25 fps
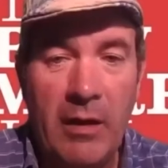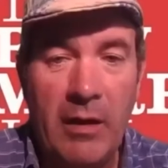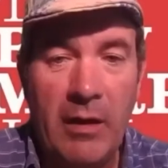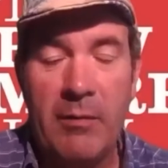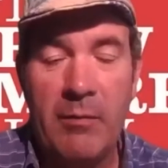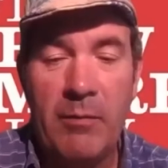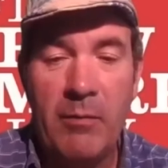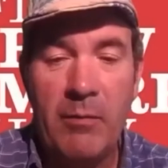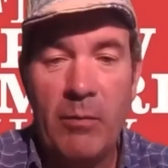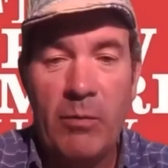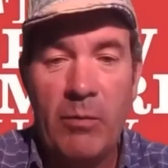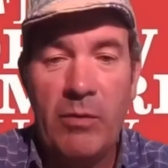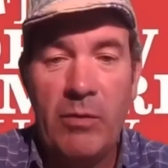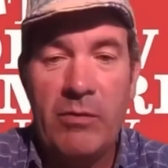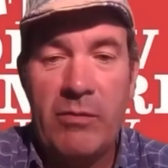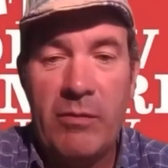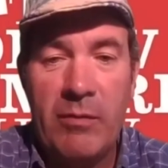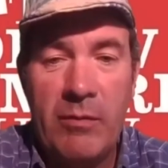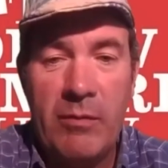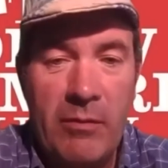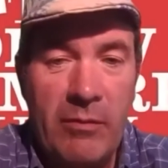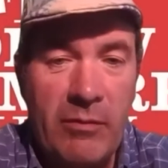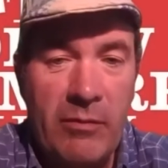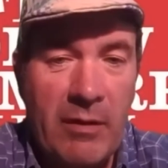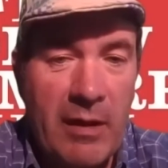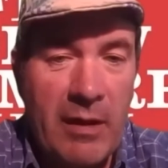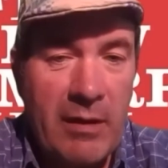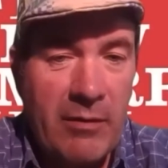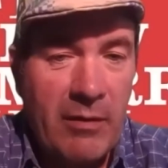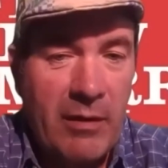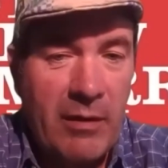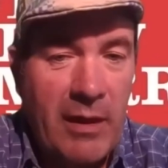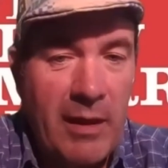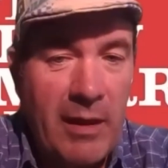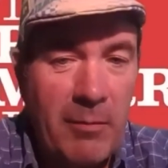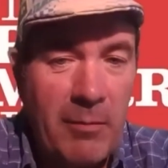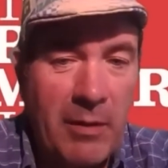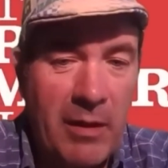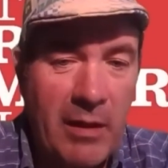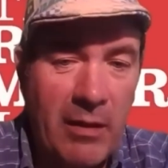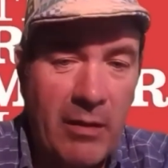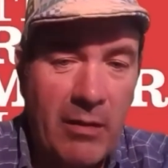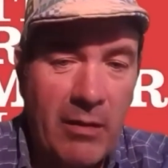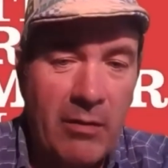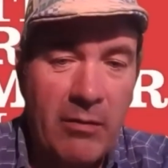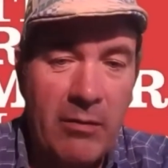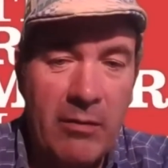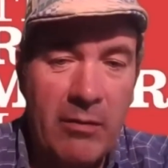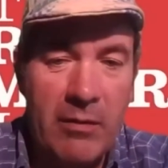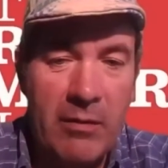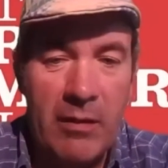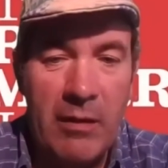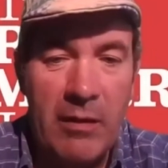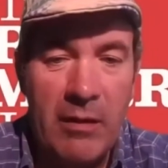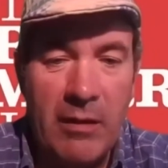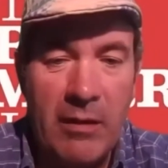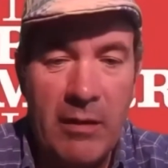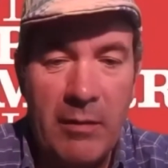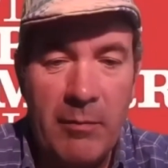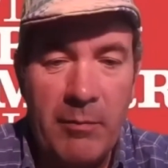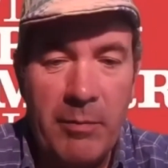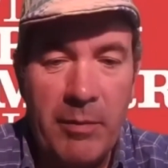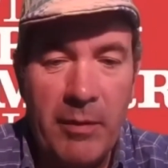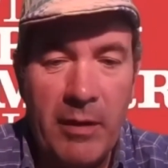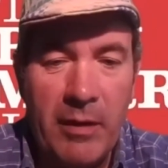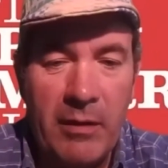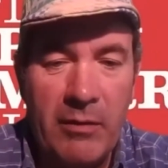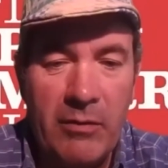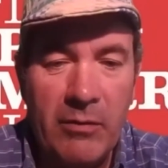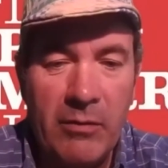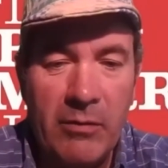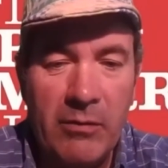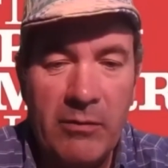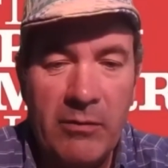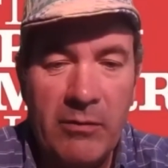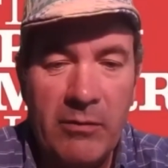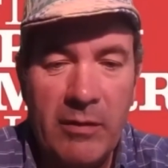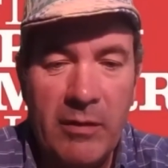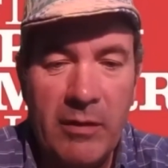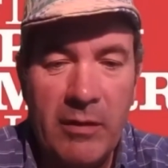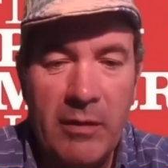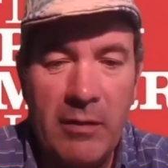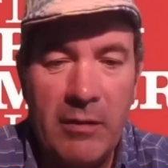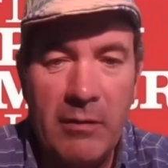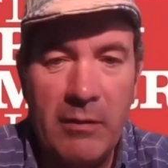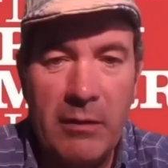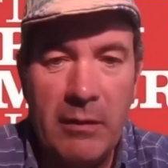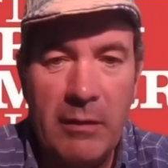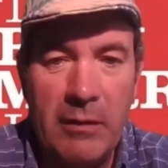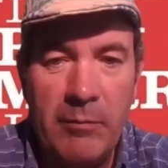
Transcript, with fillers: I was sent an email uh, by Dr.